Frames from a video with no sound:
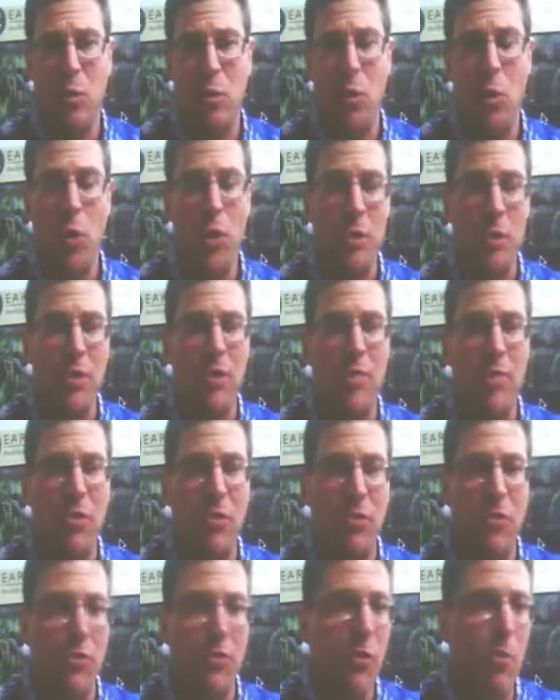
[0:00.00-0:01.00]
good
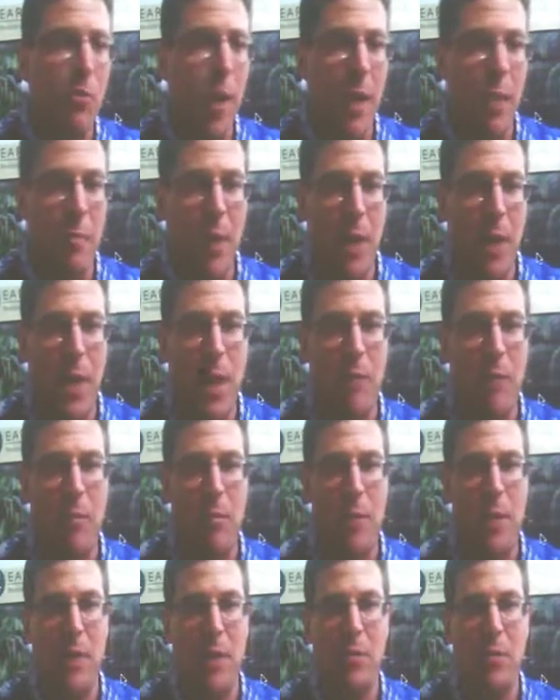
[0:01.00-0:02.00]
decisions are made by
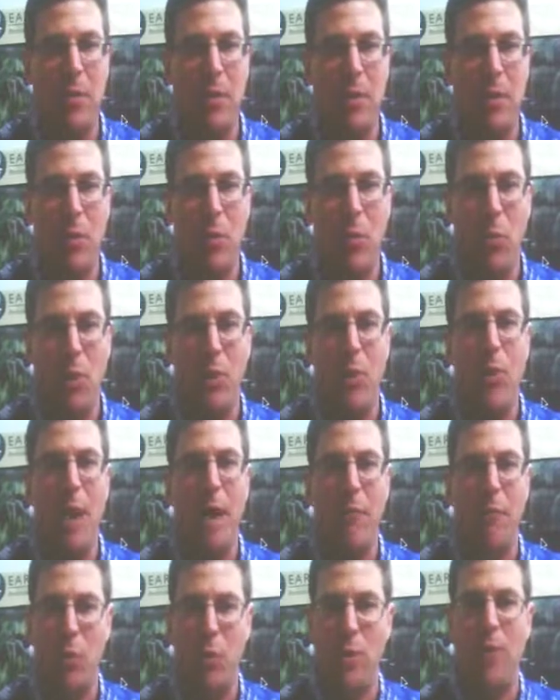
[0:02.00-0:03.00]
government when you
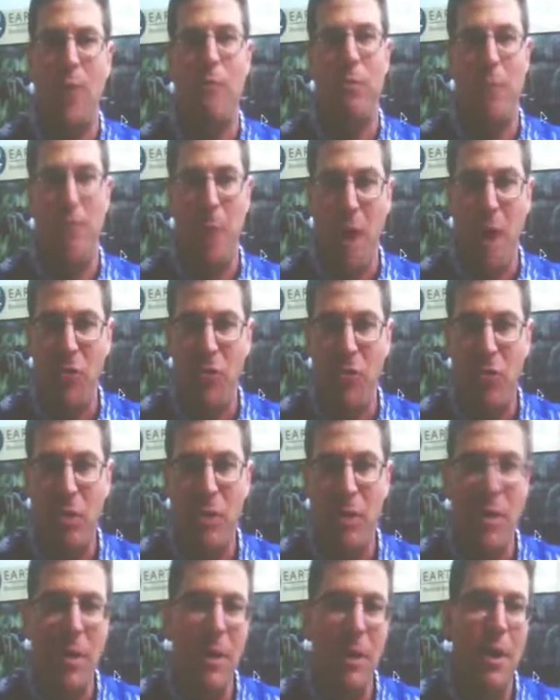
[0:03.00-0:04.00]
have good
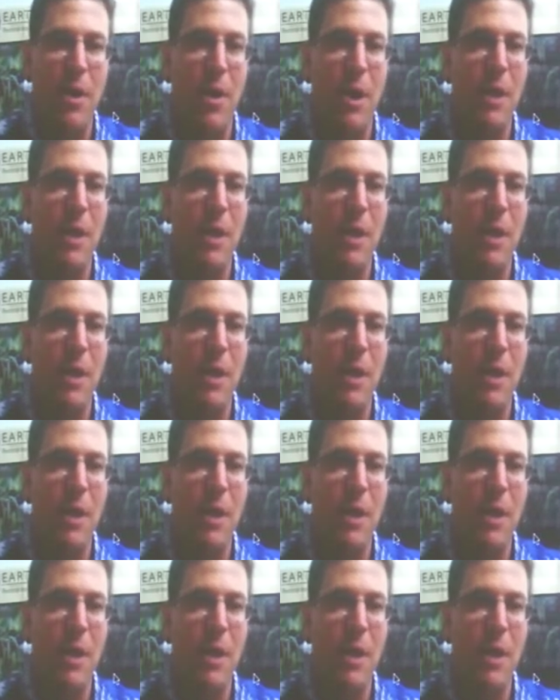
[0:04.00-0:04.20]
information,